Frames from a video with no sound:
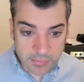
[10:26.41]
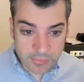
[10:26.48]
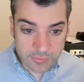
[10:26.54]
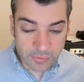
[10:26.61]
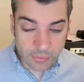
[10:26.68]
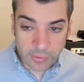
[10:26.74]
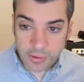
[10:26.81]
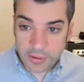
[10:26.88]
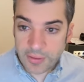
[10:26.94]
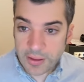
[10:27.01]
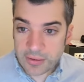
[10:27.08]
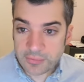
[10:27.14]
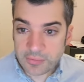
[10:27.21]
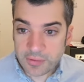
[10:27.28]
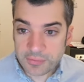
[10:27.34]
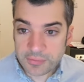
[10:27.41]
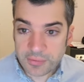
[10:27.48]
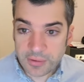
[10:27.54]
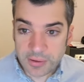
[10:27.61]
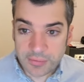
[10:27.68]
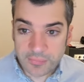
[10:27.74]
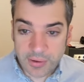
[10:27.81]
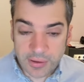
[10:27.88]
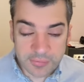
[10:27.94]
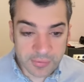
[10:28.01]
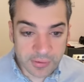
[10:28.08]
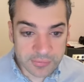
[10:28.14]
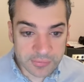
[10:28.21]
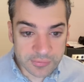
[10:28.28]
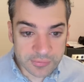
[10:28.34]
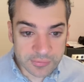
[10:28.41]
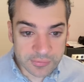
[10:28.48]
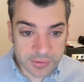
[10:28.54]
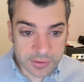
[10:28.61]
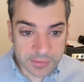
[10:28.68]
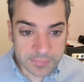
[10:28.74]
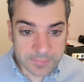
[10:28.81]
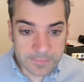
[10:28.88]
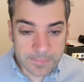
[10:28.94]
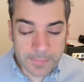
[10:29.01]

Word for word: Surely that is Las, uh, Nevada's largest city.